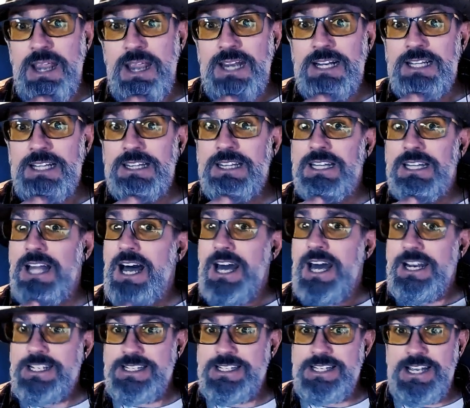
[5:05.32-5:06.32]
made a
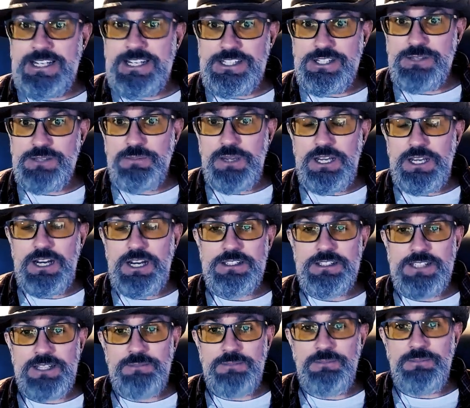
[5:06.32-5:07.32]
lot of sense to me. And I
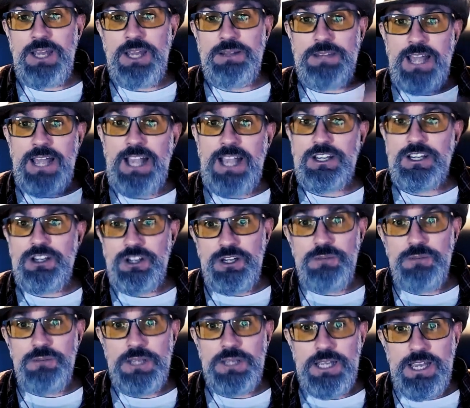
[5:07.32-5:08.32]
was like, man, that
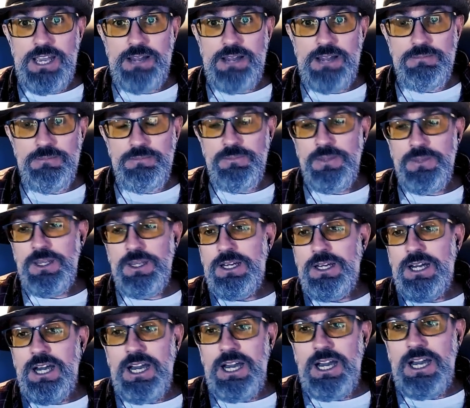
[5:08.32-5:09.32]
could be it.
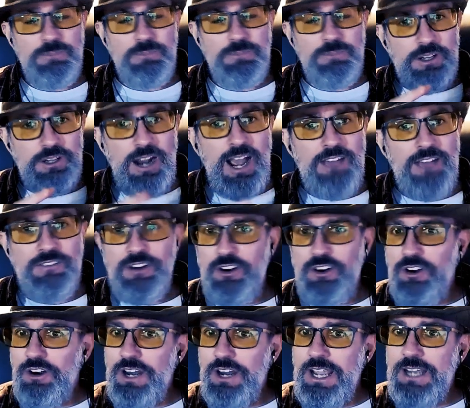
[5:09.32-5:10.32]
But I haven't
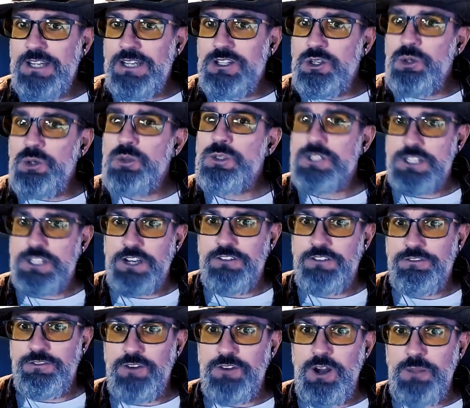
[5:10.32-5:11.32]
heard any new
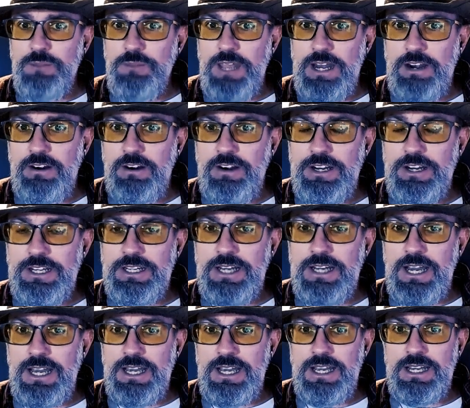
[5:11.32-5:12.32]
stuff from that
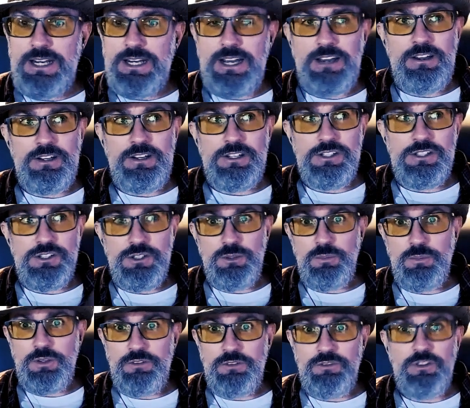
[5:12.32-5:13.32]
area. And I'd
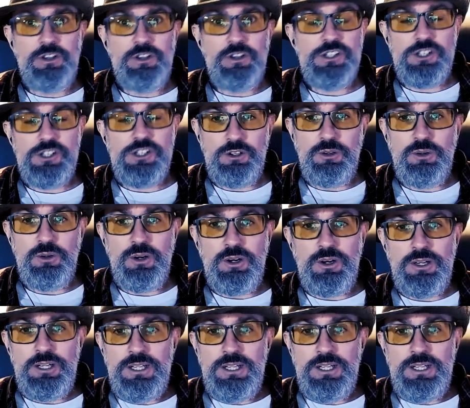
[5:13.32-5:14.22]
assume if they're still